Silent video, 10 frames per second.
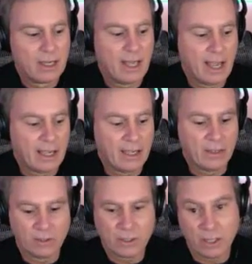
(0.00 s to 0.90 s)
and can
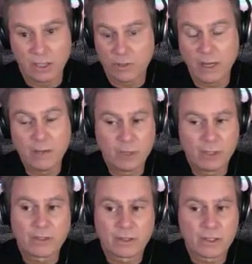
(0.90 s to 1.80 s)
hurt this country and will
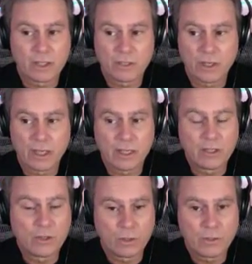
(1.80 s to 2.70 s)
hurt this country in
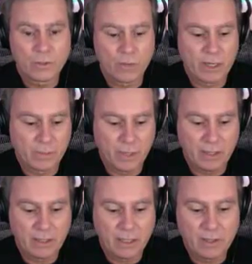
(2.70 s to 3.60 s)
enormous ways. But I'll
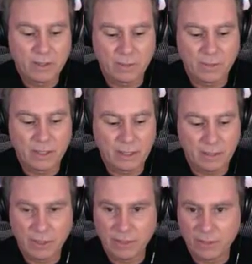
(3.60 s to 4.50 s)
tell you something, and I
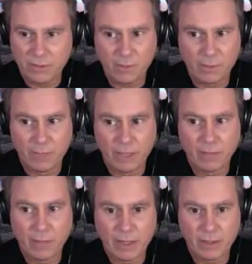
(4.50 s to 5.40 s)
believe this from the bottom
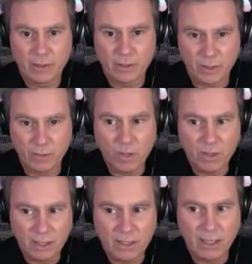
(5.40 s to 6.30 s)
of my heart. There's only one
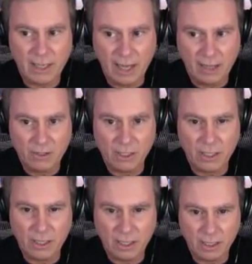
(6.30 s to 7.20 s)
thing that can actually
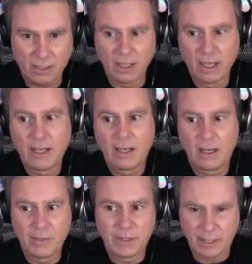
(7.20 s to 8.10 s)
kill
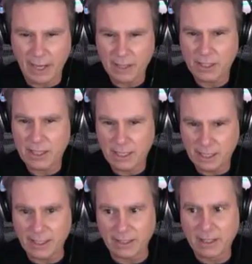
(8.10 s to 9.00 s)
America, actually
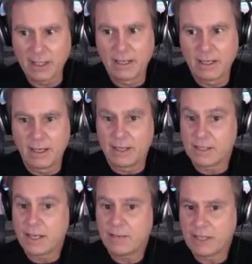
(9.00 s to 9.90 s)
kill it. And it's
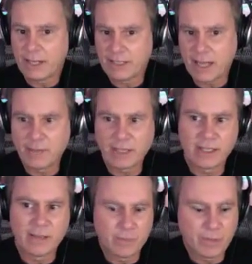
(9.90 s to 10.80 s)
not even an economic
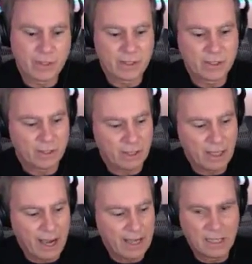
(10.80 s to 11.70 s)
collapse, because
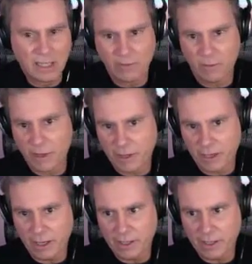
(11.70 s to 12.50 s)
the idea of America can